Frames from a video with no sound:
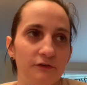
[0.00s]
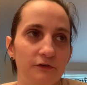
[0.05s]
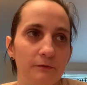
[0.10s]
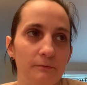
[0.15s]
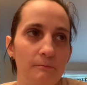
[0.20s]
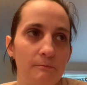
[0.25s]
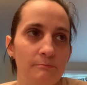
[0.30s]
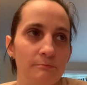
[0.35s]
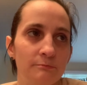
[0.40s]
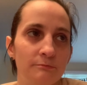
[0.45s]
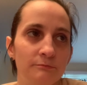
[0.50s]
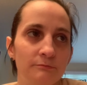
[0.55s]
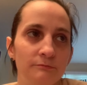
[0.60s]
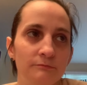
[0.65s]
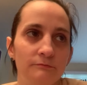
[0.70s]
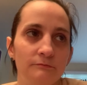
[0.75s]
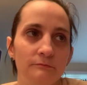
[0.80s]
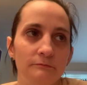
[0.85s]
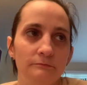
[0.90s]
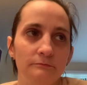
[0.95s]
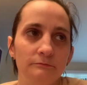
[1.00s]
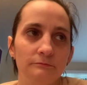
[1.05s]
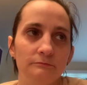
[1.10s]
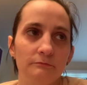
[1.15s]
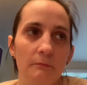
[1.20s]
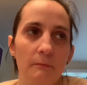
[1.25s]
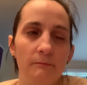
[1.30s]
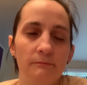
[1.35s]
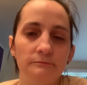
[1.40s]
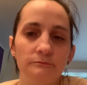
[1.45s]
I would too, for
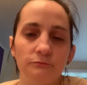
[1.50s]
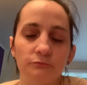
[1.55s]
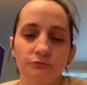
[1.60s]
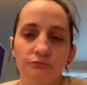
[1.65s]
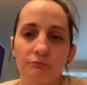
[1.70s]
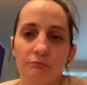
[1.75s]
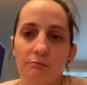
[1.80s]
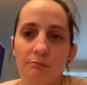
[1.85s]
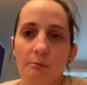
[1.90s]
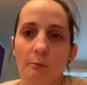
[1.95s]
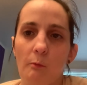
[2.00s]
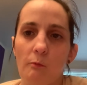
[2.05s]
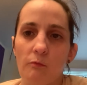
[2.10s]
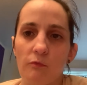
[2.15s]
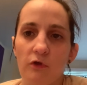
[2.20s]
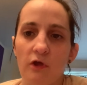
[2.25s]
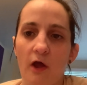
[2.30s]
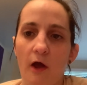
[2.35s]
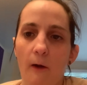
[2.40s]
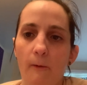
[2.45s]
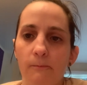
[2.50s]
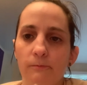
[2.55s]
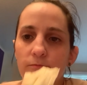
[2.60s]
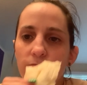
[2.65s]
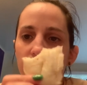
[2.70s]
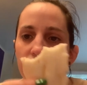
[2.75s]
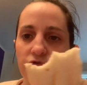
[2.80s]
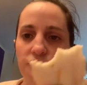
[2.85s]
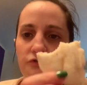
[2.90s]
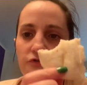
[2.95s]
something different. Yeah.
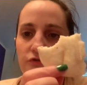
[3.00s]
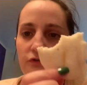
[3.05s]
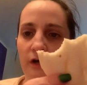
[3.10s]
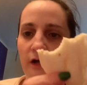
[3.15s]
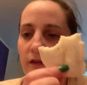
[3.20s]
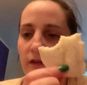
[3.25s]
Definitely. Try